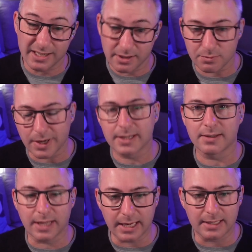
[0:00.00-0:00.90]
that waiting
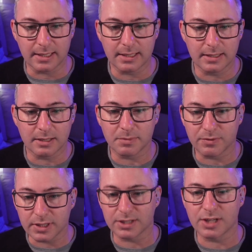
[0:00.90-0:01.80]
in the ED can be
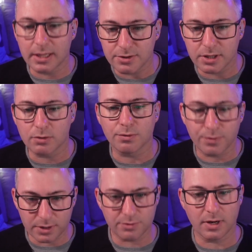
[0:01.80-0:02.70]
really challenging or
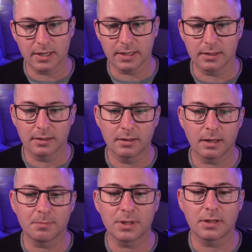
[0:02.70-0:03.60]
frustrating,
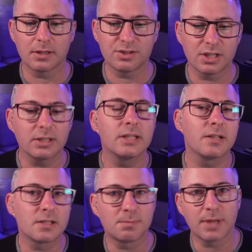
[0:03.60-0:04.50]
but gently
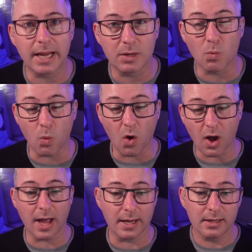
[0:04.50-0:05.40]
explain
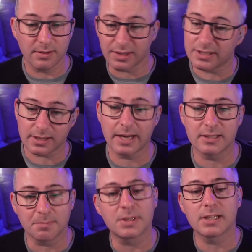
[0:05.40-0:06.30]
why, in this
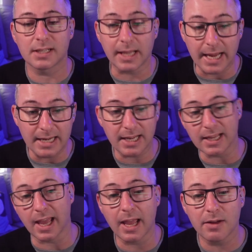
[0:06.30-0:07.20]
case in particular,
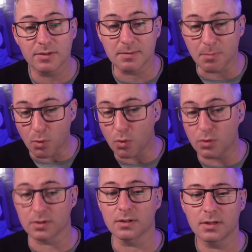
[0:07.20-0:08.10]
ED care is
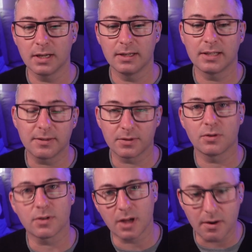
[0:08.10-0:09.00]
important given
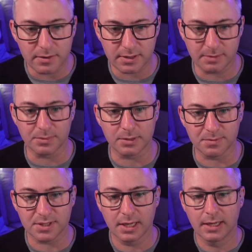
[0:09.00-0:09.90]
her current
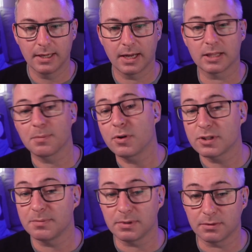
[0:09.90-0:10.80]
symptoms and the
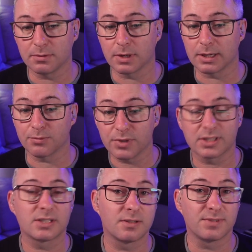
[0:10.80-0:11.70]
possible
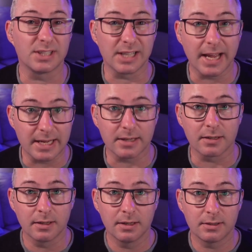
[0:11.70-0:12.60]
risks of delaying
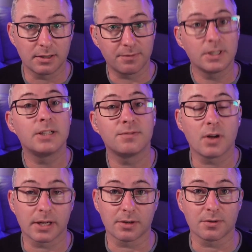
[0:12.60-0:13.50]
definitive
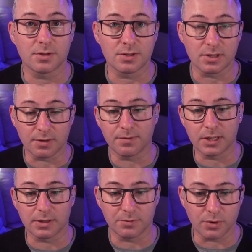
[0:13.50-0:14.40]
diagnosis and
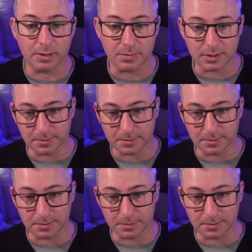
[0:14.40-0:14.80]
definitive treatment.